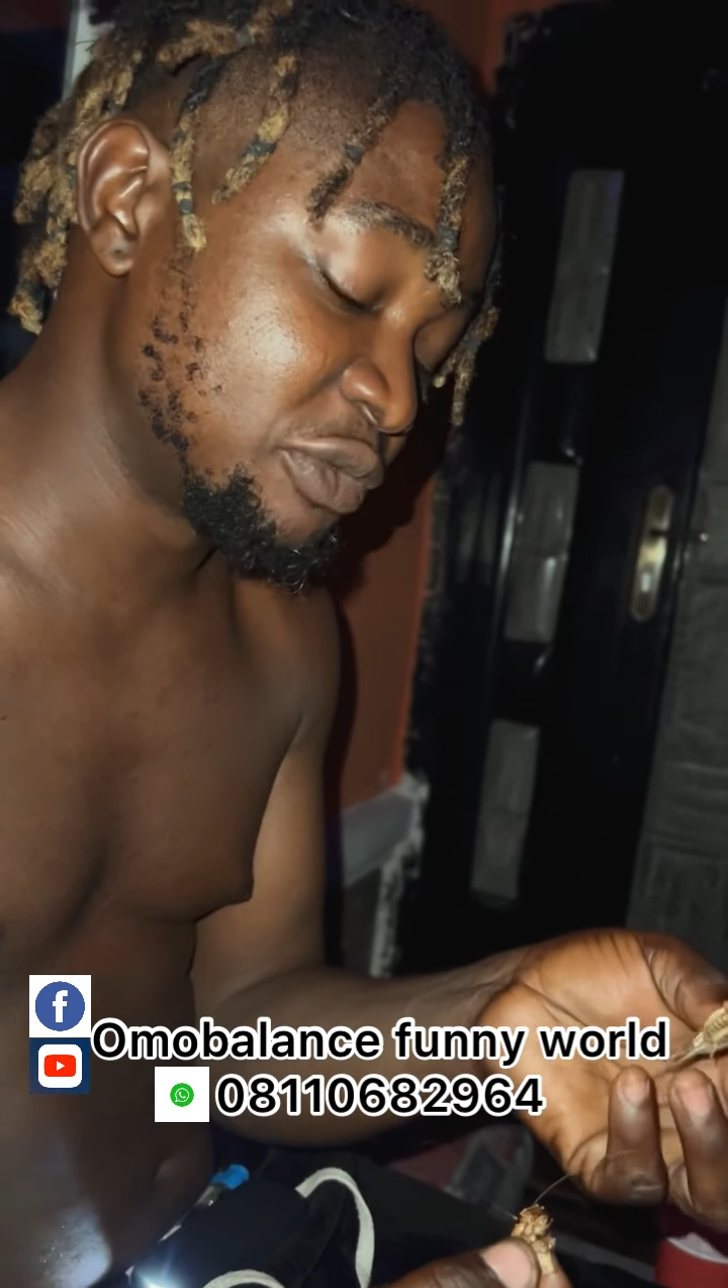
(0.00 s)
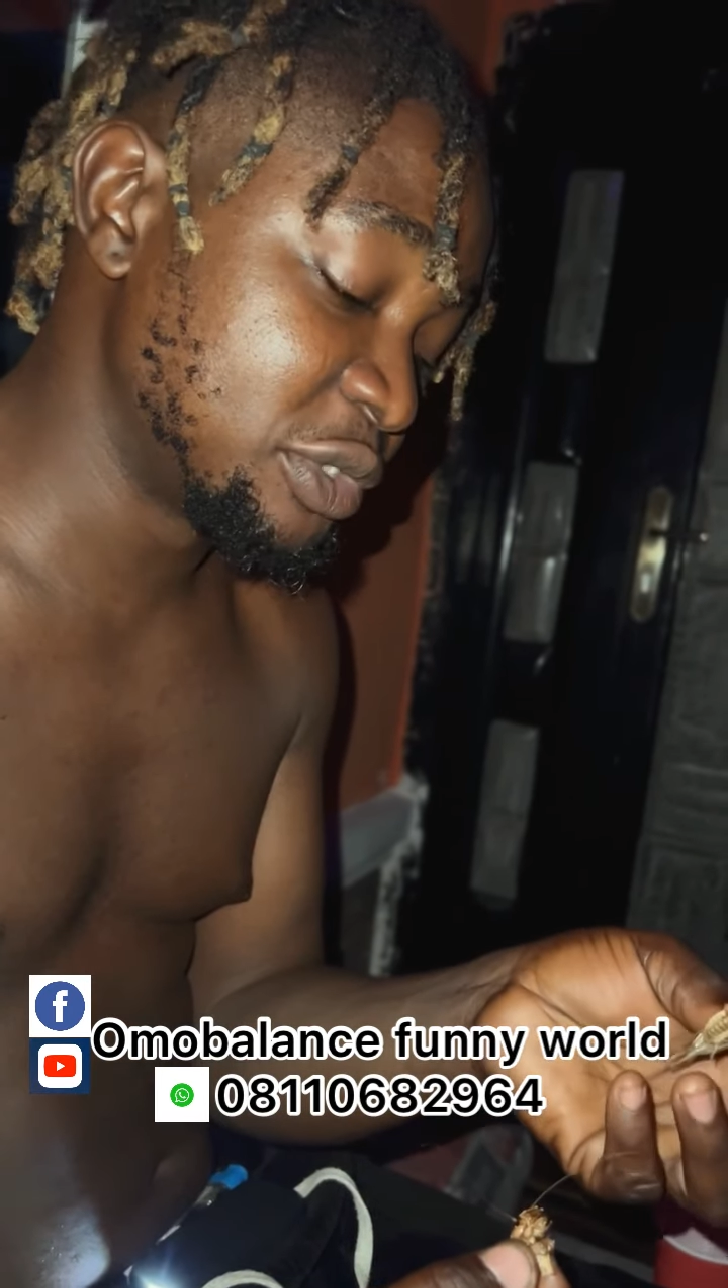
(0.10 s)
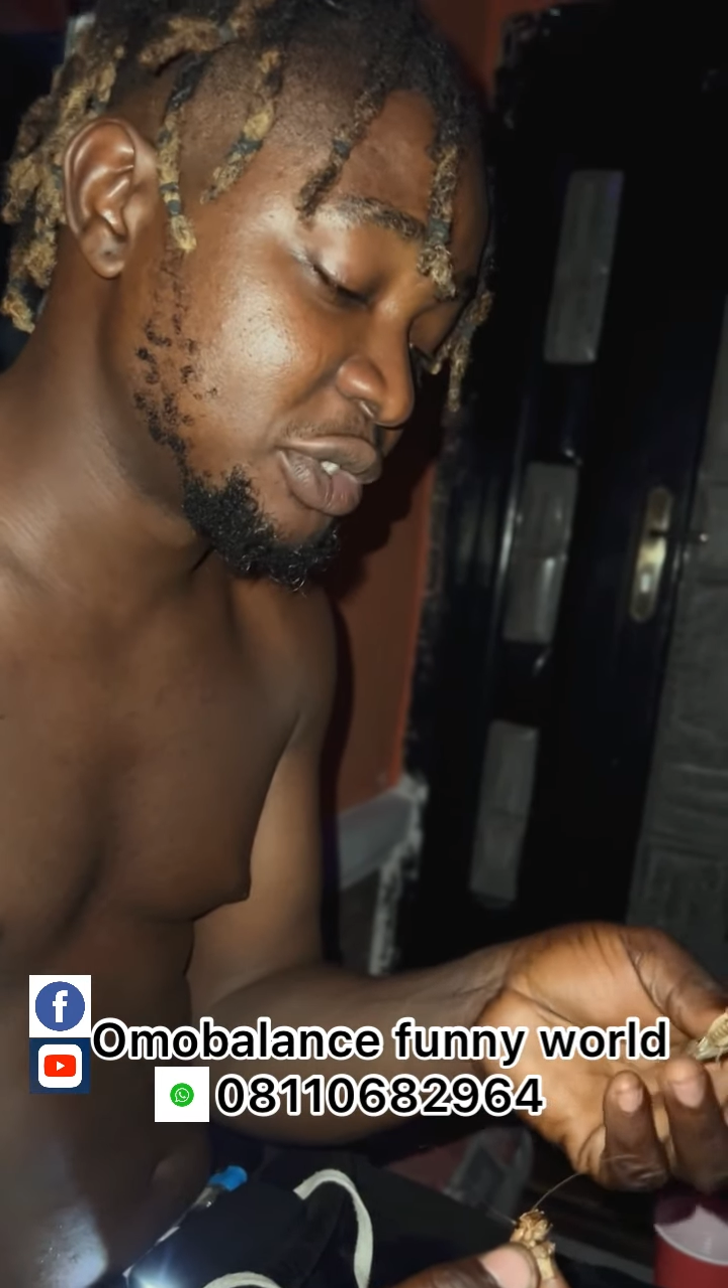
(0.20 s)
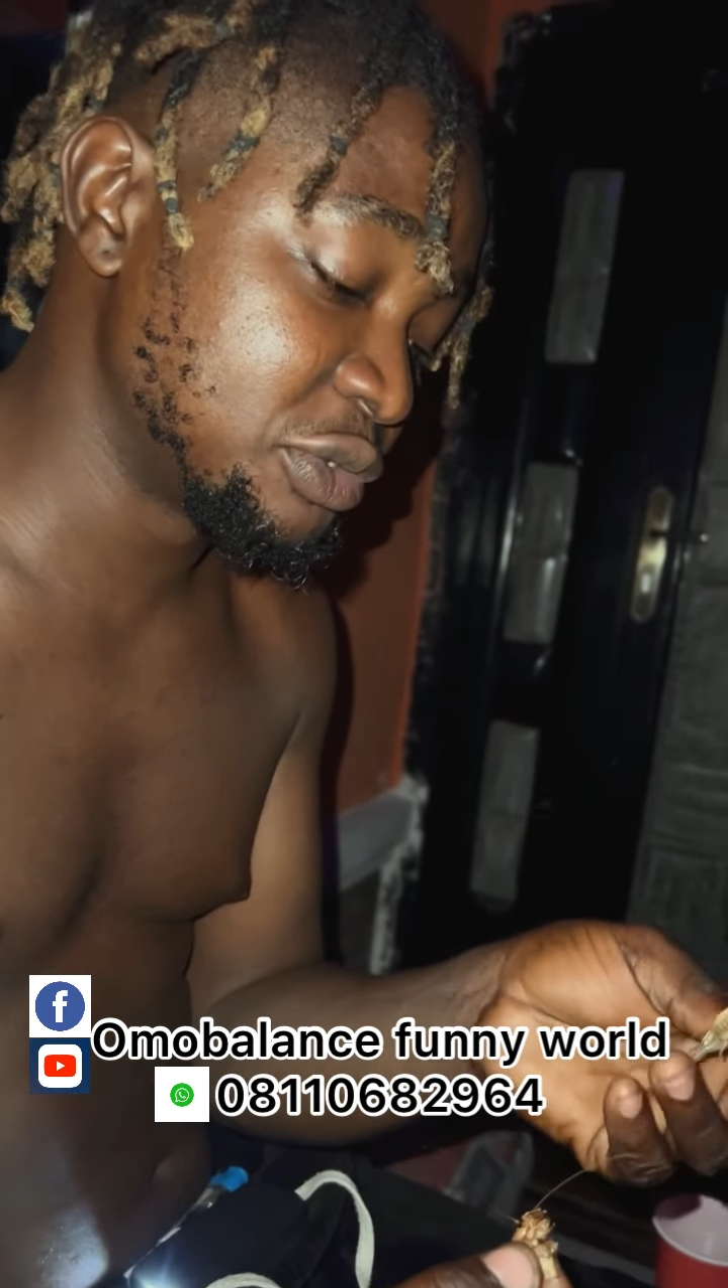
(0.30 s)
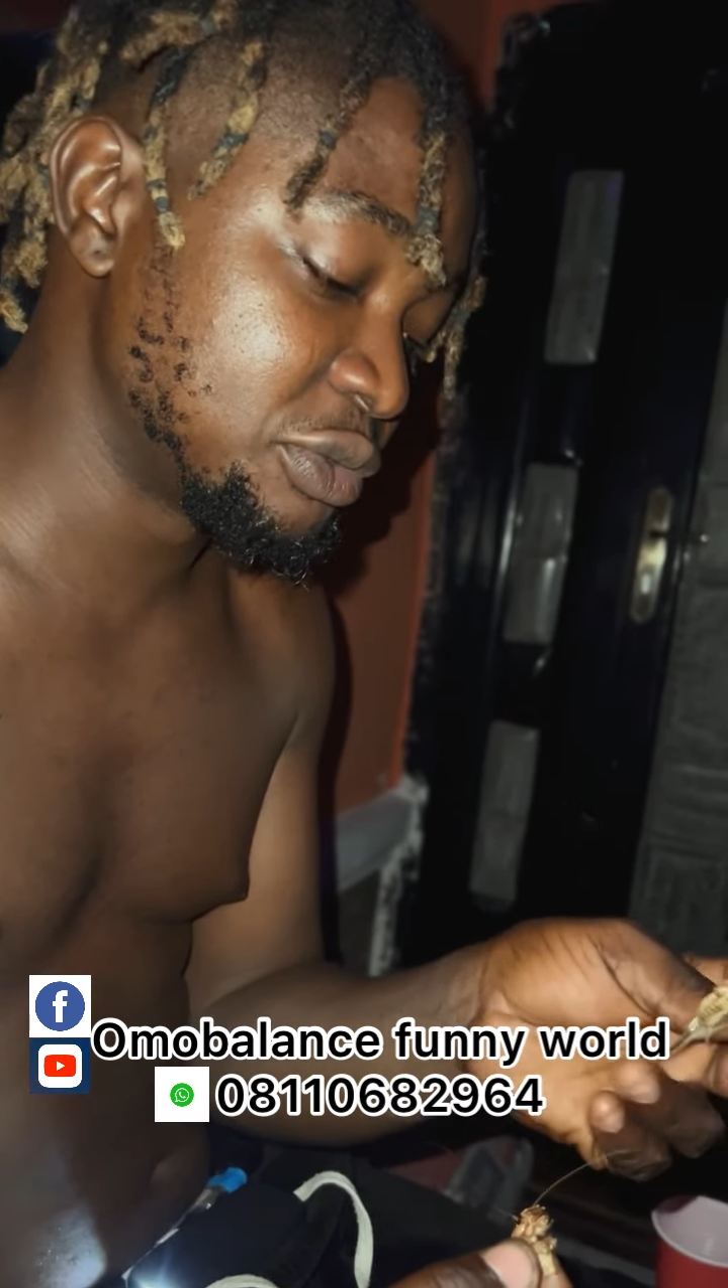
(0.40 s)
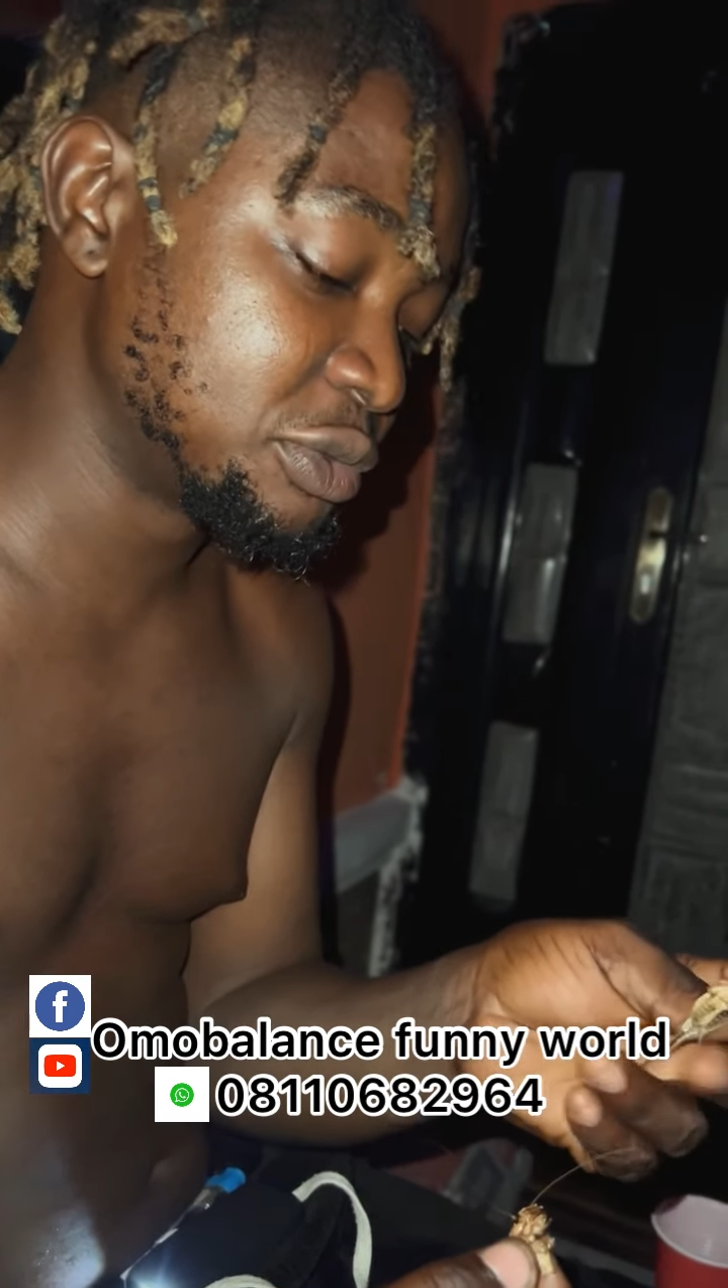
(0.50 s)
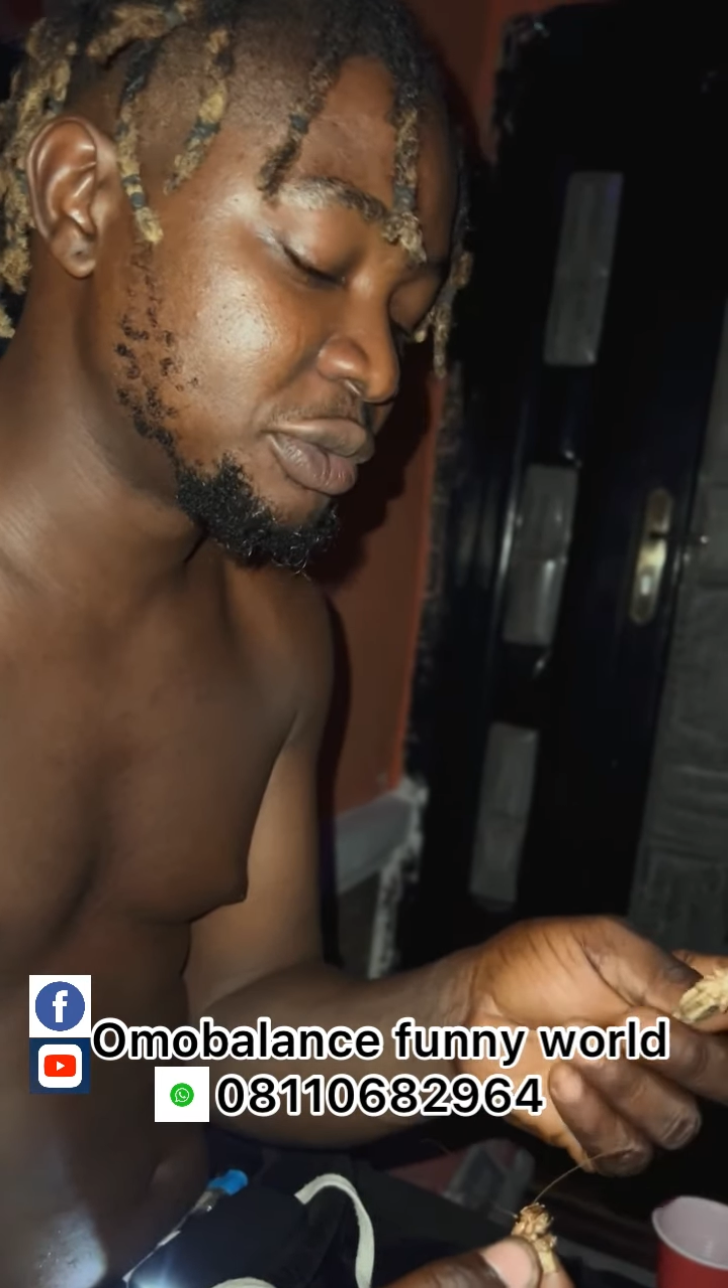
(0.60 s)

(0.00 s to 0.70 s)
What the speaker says: years old.